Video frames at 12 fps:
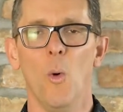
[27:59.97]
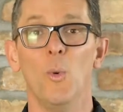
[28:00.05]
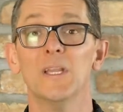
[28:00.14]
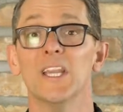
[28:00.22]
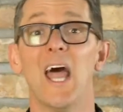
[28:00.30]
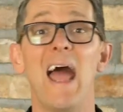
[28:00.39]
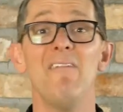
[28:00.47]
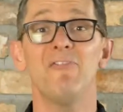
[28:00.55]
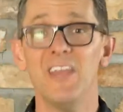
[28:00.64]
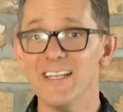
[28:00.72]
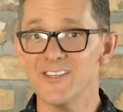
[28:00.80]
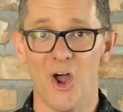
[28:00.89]
When
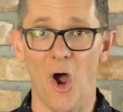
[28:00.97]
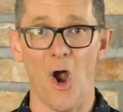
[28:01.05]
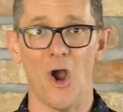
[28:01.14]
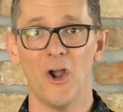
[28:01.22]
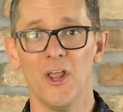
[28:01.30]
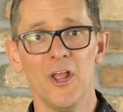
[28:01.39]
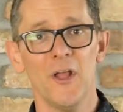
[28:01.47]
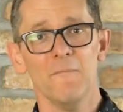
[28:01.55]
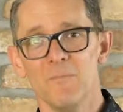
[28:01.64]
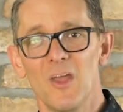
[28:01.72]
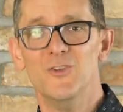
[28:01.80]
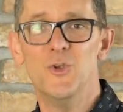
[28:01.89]
life gets hard,
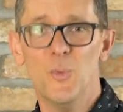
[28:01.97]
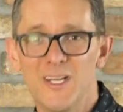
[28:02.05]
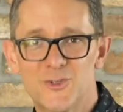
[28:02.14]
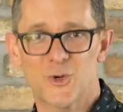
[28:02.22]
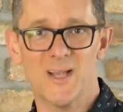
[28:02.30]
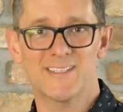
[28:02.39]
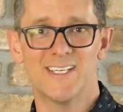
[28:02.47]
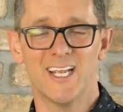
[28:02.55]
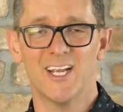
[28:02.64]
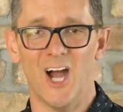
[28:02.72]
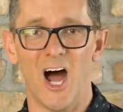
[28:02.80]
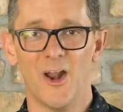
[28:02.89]
do we trust
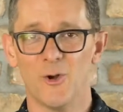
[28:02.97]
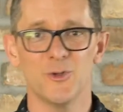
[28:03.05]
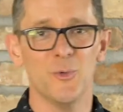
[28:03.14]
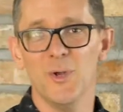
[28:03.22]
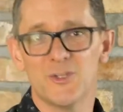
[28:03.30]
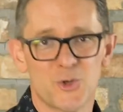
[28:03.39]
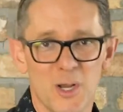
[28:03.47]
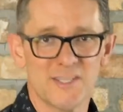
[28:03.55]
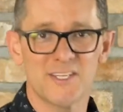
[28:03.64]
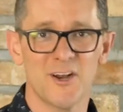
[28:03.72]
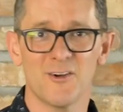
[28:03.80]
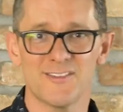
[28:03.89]
in God or do we
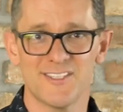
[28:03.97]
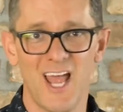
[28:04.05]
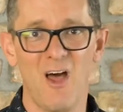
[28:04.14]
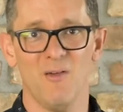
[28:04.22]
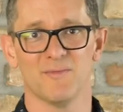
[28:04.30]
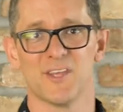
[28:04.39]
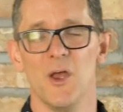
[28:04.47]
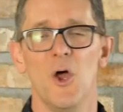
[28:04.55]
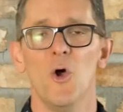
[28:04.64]
trust in ourselves?